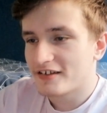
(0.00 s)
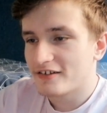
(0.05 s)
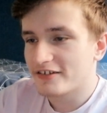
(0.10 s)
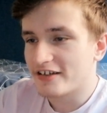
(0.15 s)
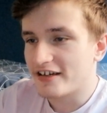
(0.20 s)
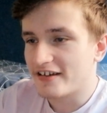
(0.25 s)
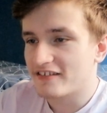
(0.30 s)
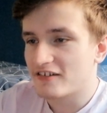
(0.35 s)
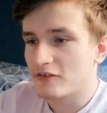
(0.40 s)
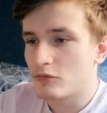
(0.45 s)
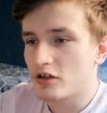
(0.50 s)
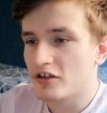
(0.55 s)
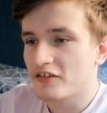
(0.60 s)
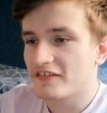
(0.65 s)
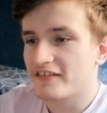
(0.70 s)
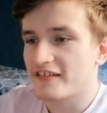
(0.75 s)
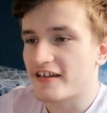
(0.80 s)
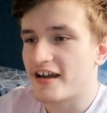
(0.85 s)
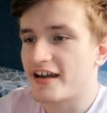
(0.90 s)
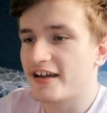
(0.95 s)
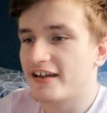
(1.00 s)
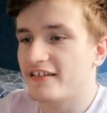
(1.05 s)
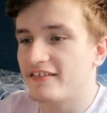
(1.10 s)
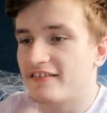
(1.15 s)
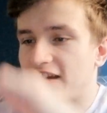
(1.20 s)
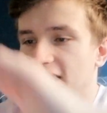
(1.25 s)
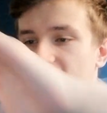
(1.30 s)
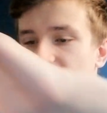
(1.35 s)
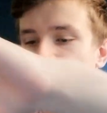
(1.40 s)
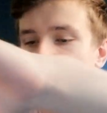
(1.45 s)
Okay, so once I
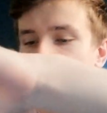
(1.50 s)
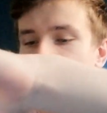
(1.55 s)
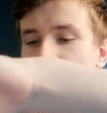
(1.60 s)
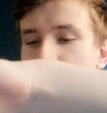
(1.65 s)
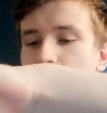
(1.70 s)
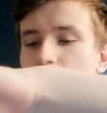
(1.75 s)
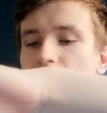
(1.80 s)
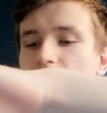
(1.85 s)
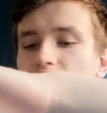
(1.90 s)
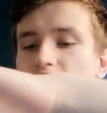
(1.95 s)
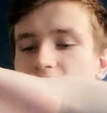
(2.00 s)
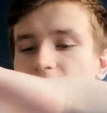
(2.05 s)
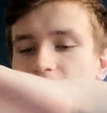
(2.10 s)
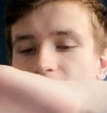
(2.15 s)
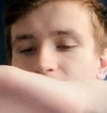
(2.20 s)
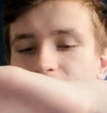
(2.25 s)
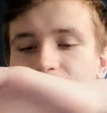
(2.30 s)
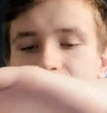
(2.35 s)
sent someone,